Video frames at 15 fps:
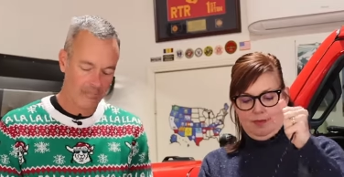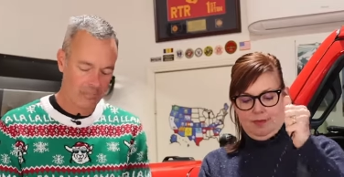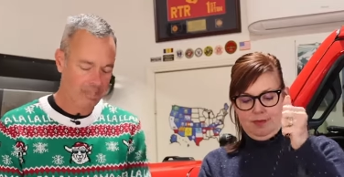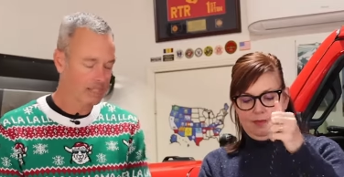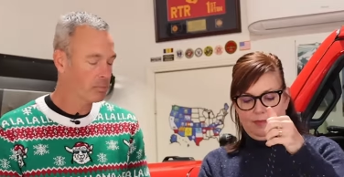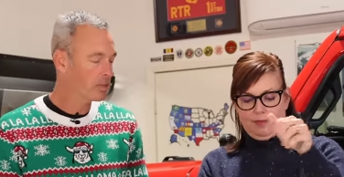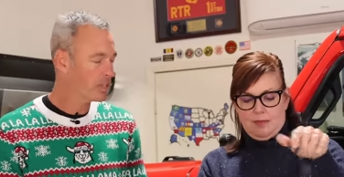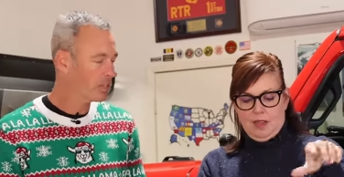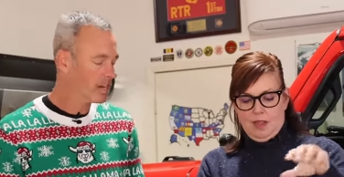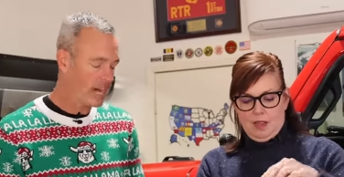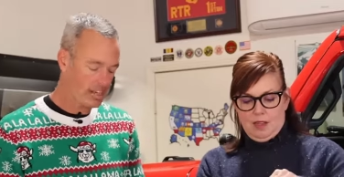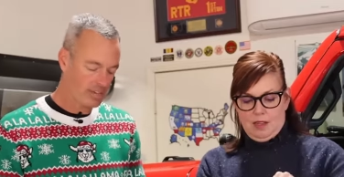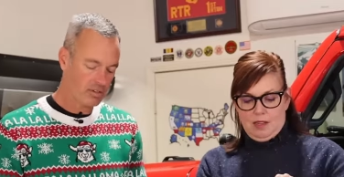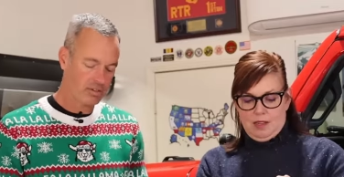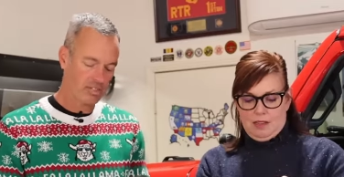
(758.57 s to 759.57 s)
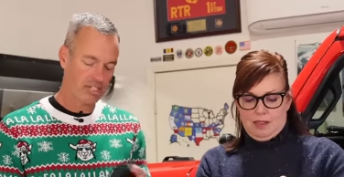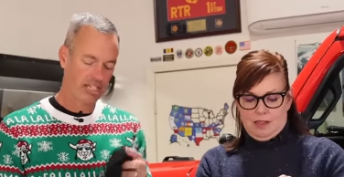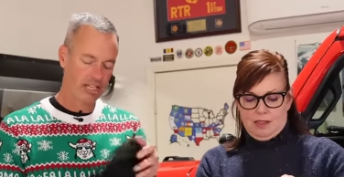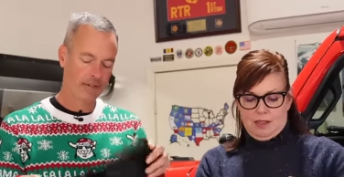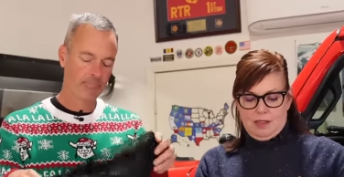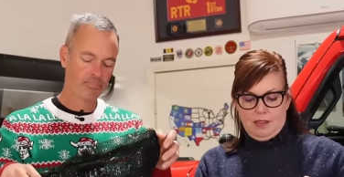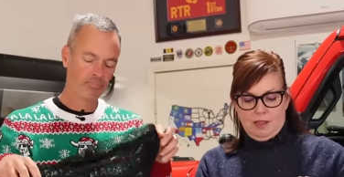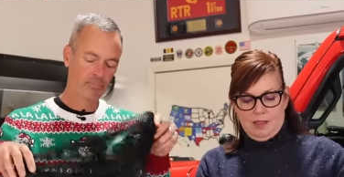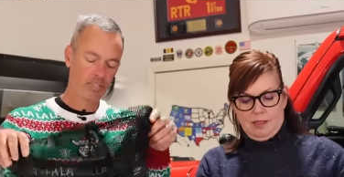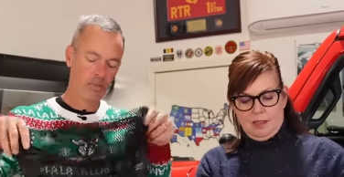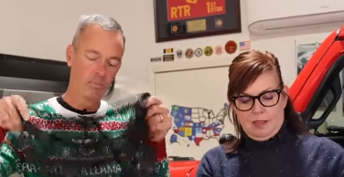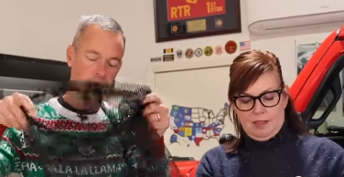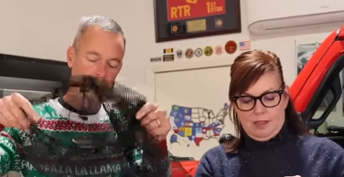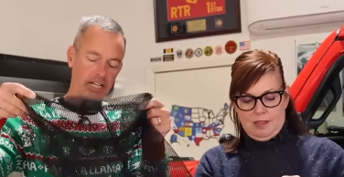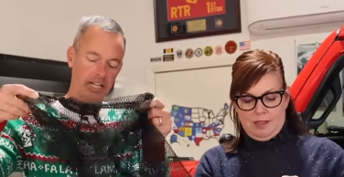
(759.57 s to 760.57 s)
Speaker 1: But then when you're not using it, you
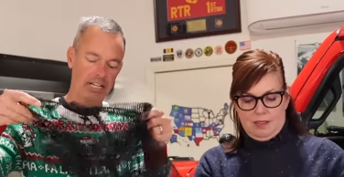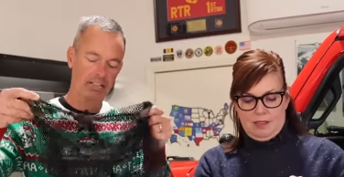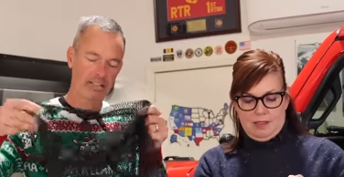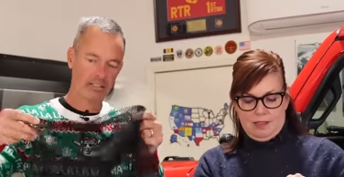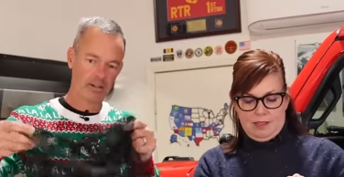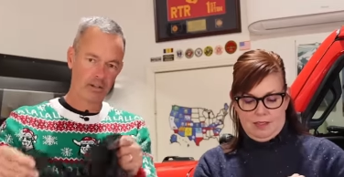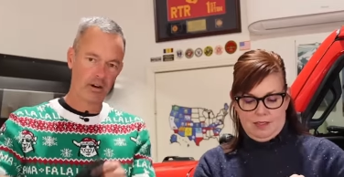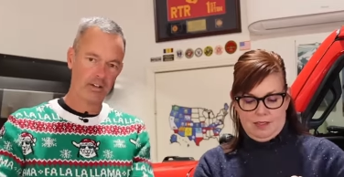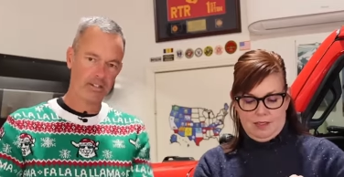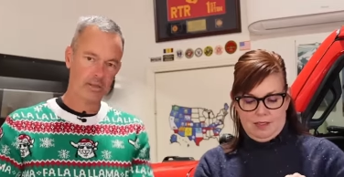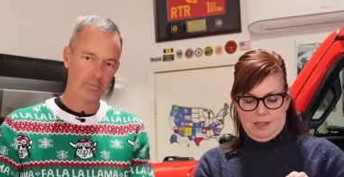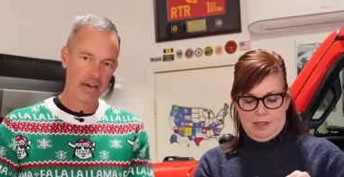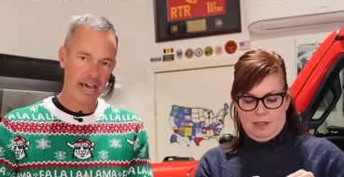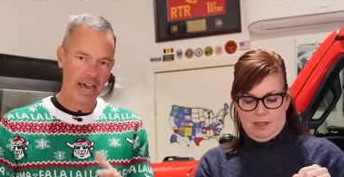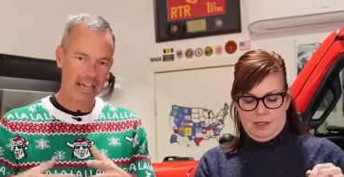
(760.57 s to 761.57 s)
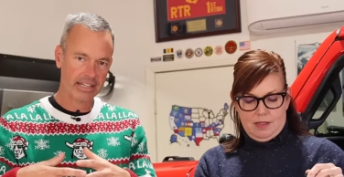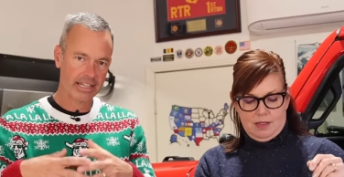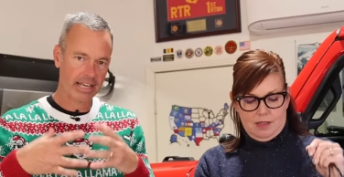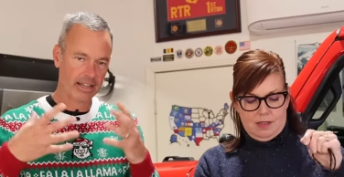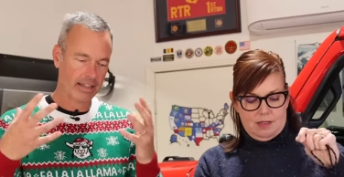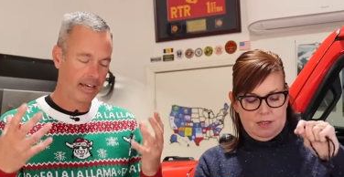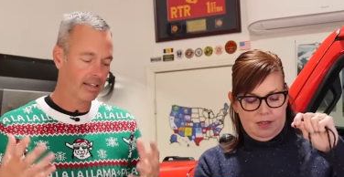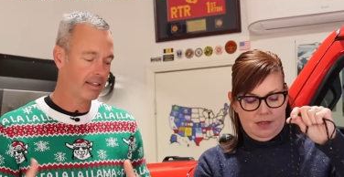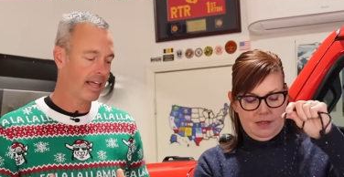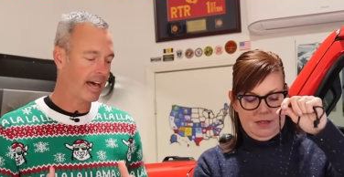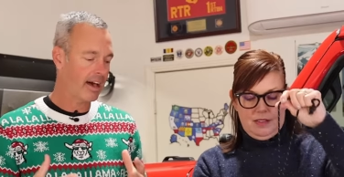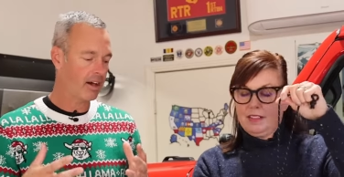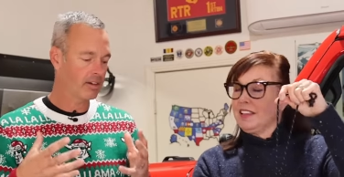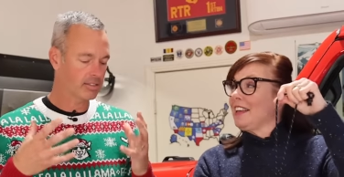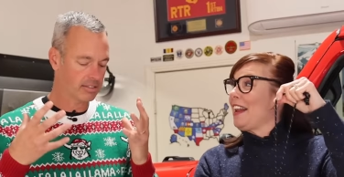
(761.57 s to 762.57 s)
put it in this larger bag and that
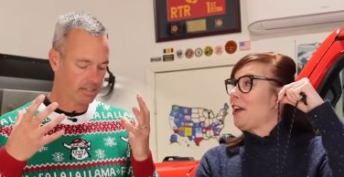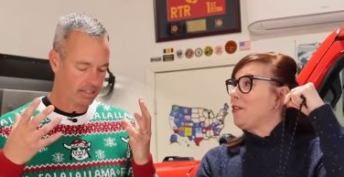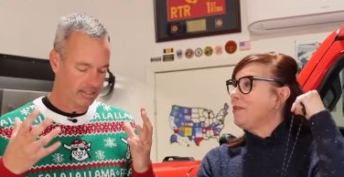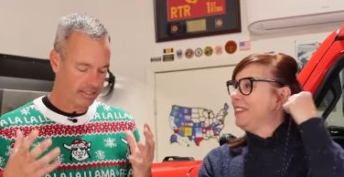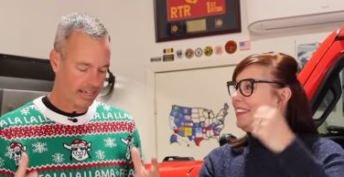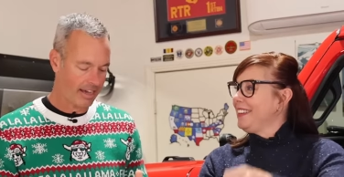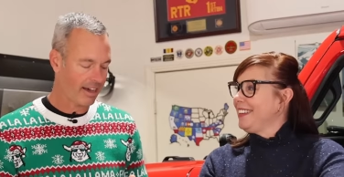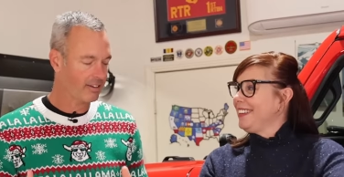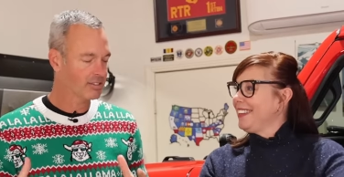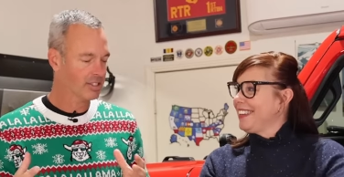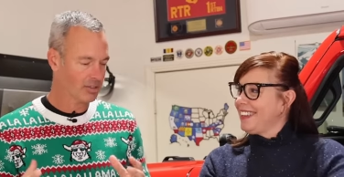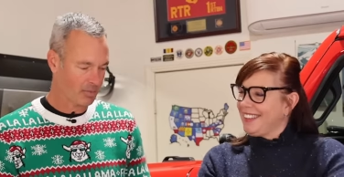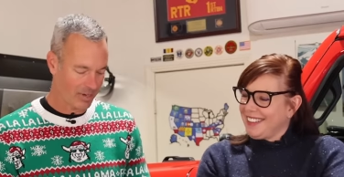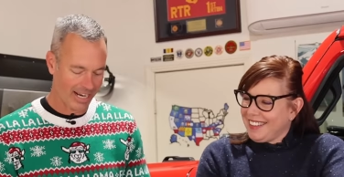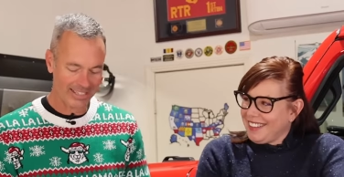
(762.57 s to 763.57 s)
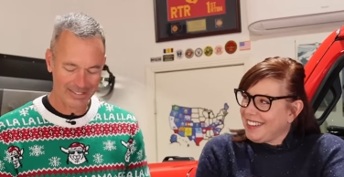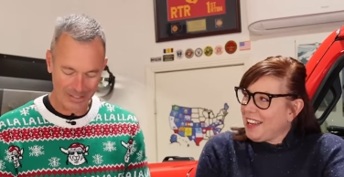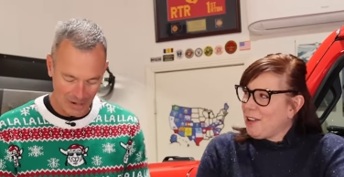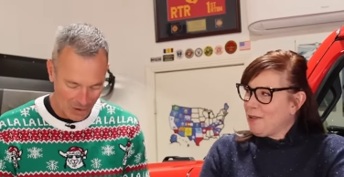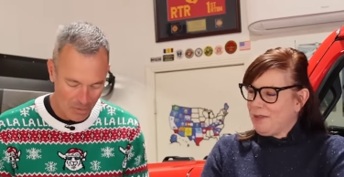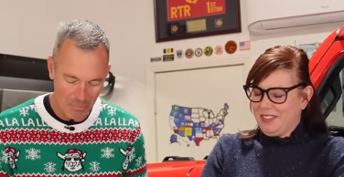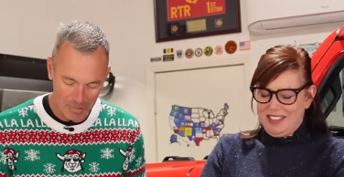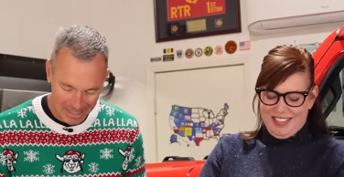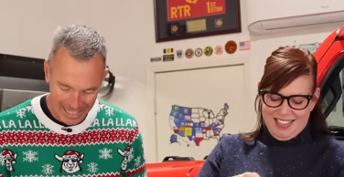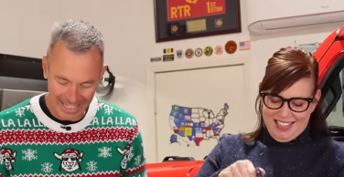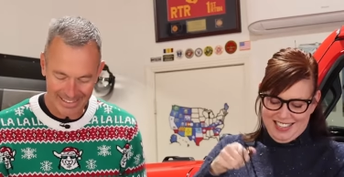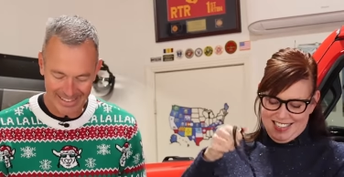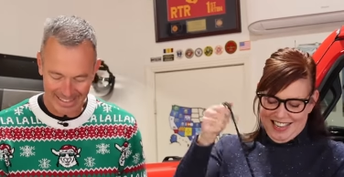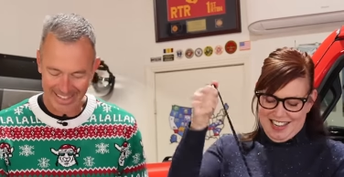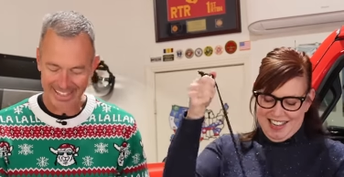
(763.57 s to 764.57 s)
allows the down it? to rest. Open, open
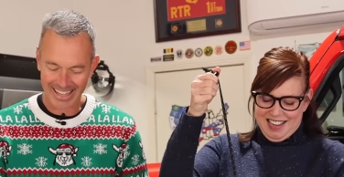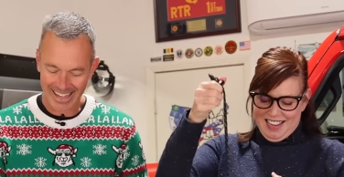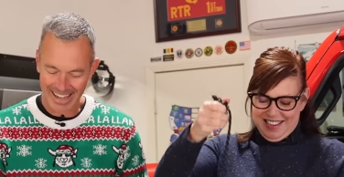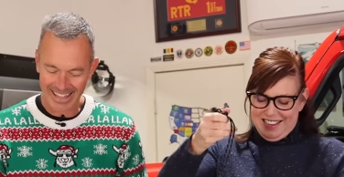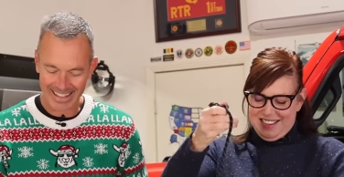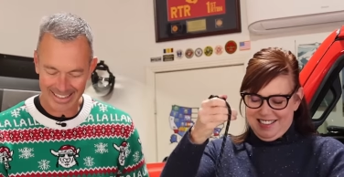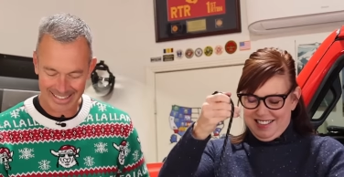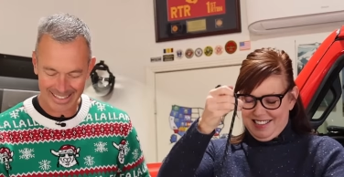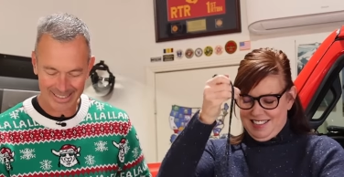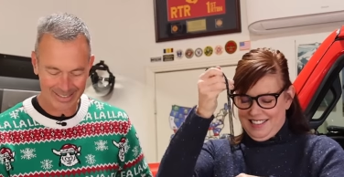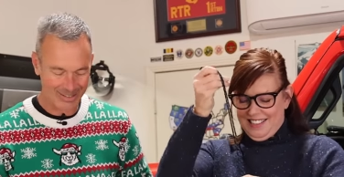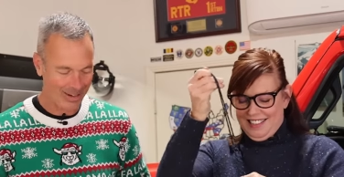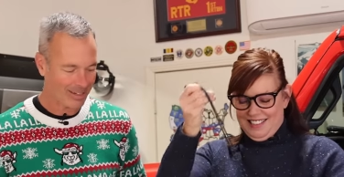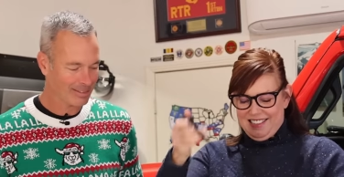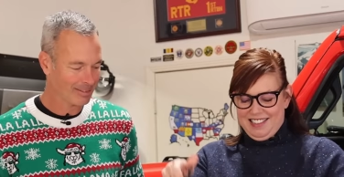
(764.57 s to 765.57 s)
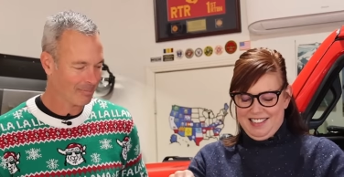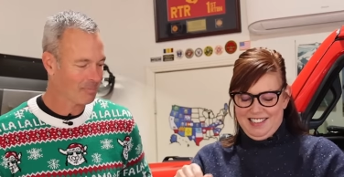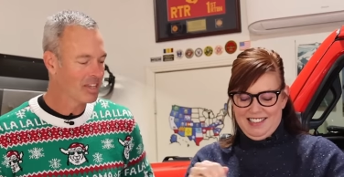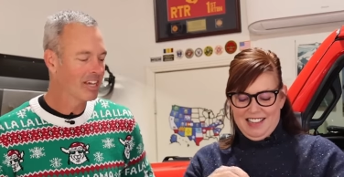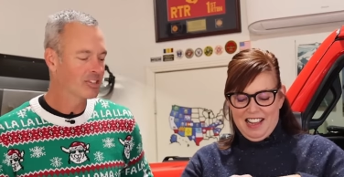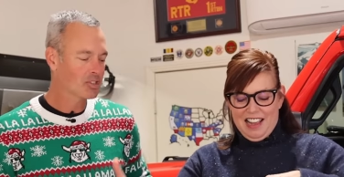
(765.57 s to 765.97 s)
that thing. Yeah, that thing's awesome.